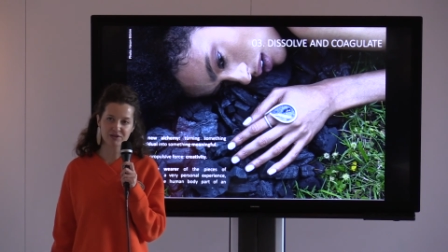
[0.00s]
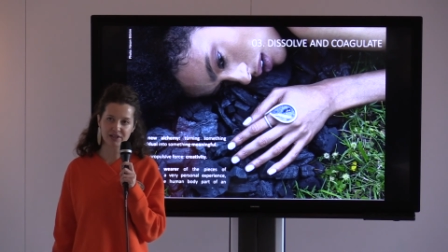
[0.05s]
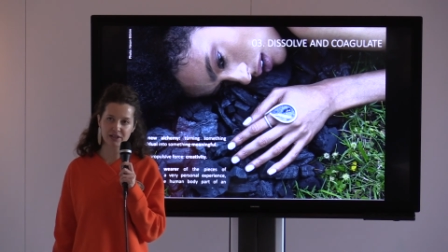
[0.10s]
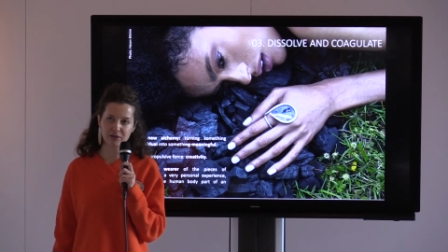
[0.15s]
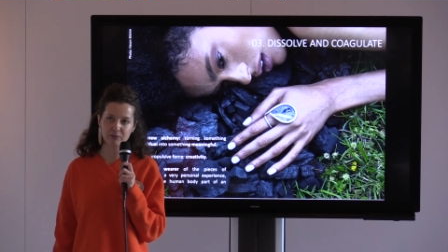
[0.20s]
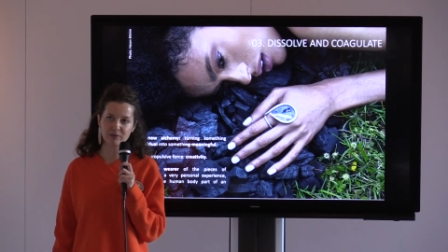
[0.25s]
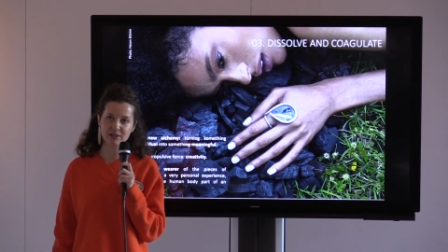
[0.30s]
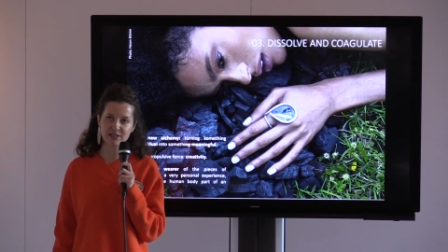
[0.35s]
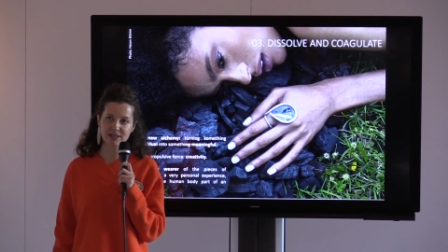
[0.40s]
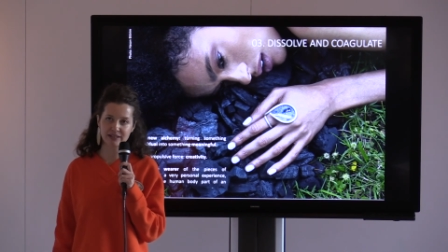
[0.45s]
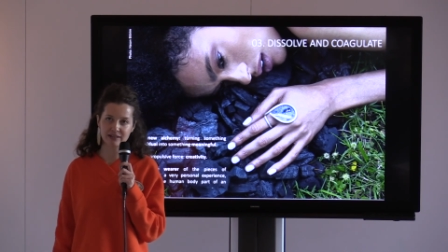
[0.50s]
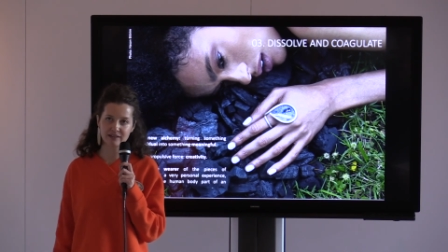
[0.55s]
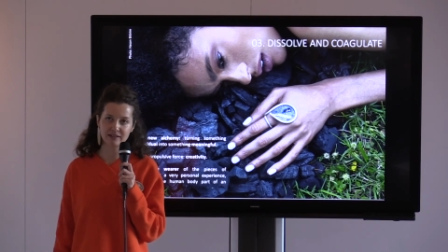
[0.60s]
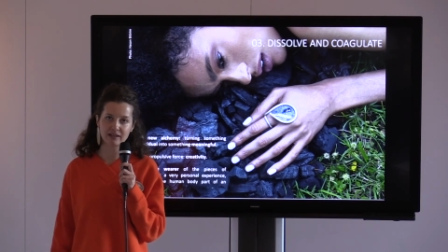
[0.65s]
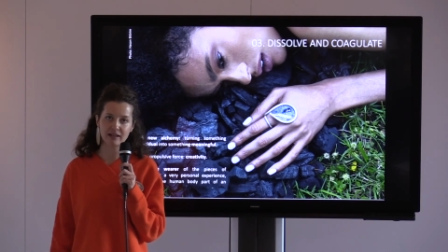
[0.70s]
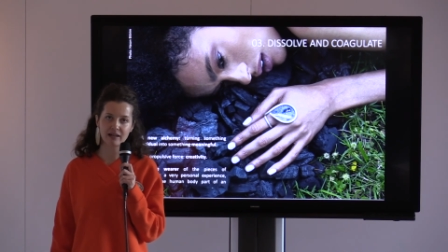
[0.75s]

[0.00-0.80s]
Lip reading: that we still